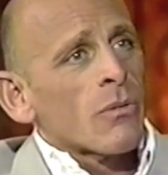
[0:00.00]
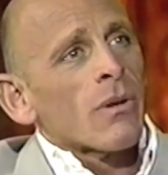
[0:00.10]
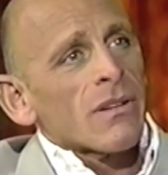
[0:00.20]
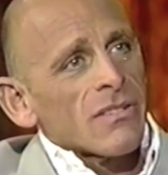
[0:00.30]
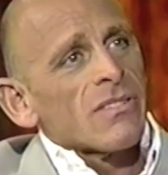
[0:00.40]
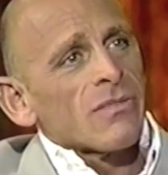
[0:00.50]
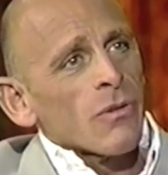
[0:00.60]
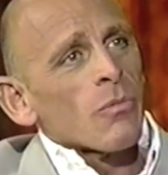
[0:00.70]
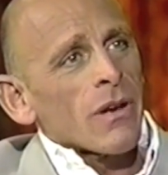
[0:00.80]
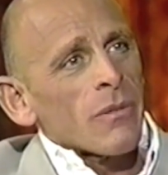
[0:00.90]
I was.
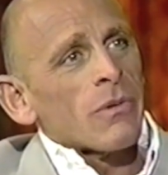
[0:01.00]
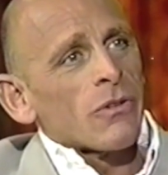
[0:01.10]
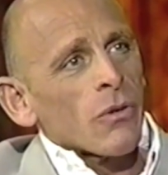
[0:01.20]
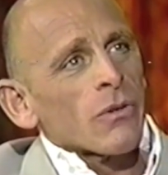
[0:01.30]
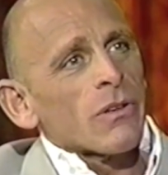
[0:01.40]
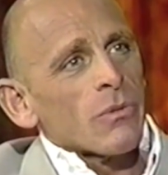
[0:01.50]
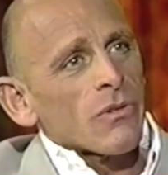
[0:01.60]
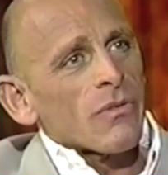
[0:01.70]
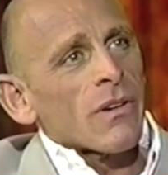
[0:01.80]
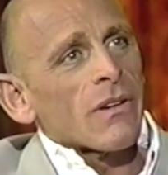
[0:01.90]
From what I'd been told, he
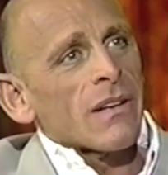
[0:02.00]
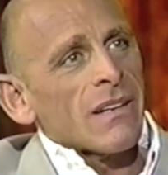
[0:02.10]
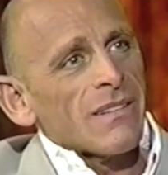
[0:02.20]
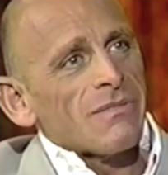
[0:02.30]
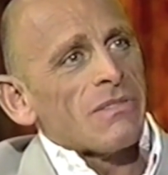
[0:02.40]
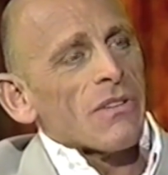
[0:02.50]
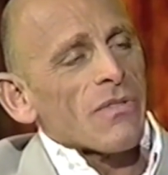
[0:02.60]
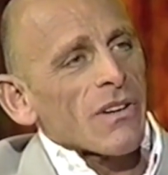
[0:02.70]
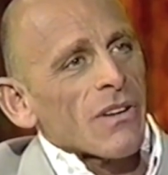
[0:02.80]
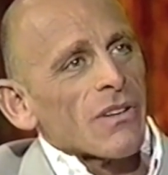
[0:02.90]
was a very
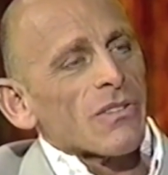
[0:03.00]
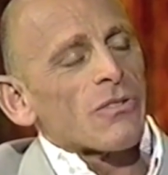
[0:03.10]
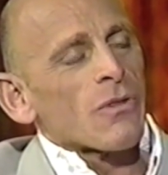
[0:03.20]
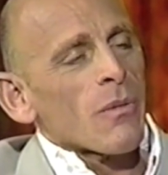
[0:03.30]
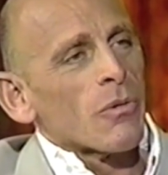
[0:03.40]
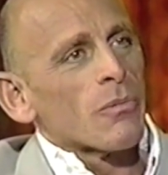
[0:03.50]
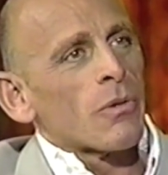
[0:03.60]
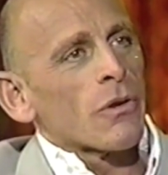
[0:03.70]
difficult, troubled